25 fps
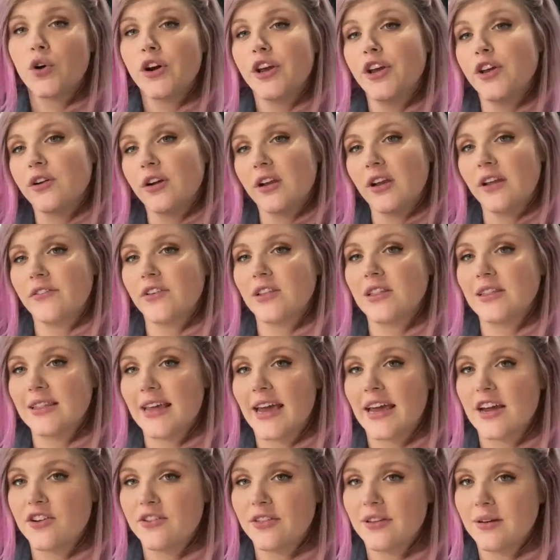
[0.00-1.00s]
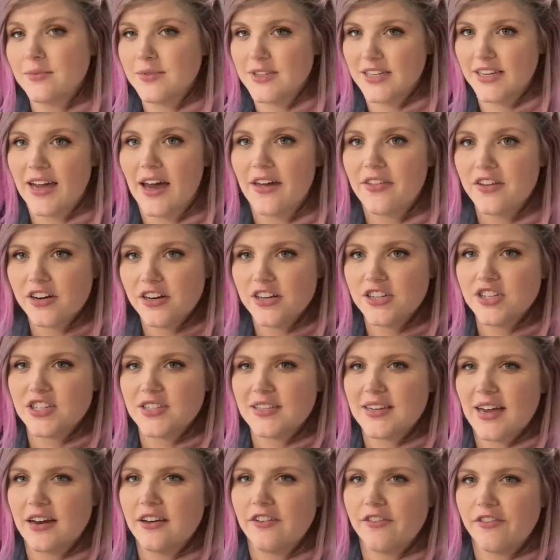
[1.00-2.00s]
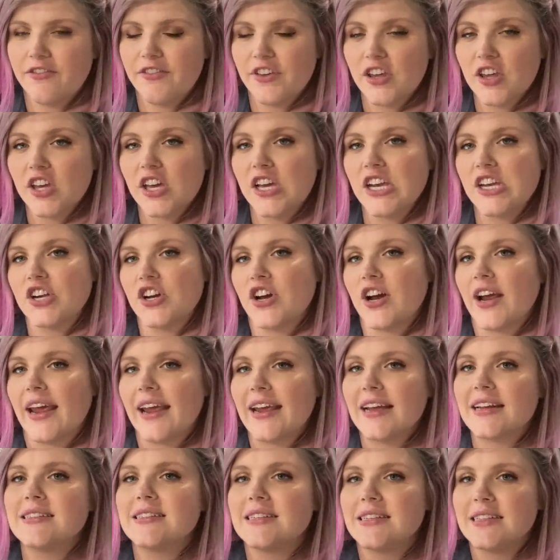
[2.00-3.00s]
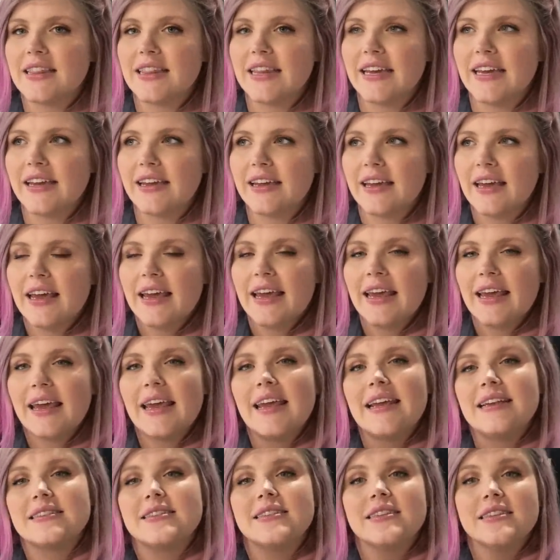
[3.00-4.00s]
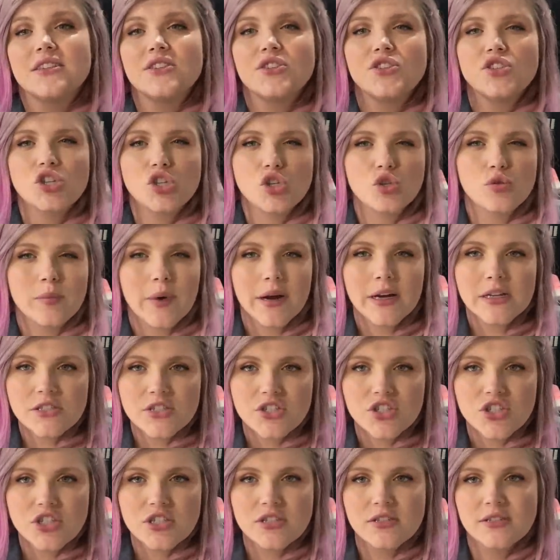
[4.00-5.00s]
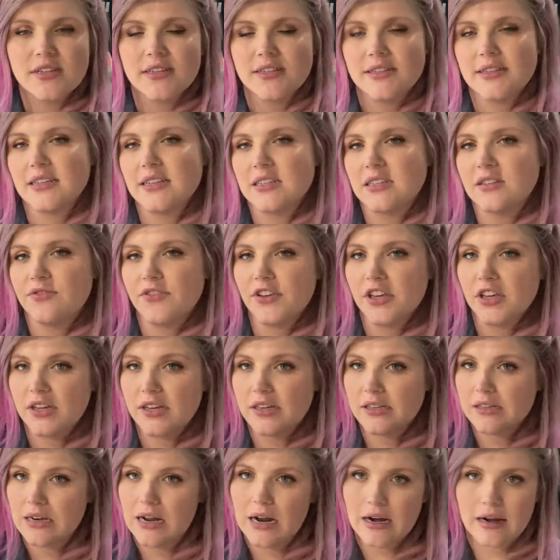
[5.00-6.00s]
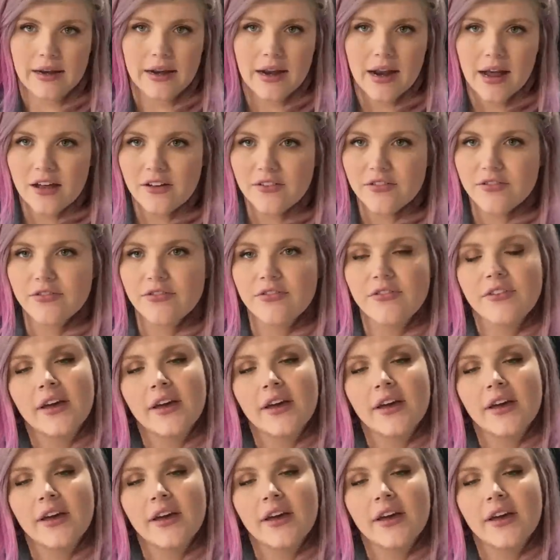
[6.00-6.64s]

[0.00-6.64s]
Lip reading: you could even layer them together and just kind of feel it in your hands and think, is this too much? Does this feel like not enough?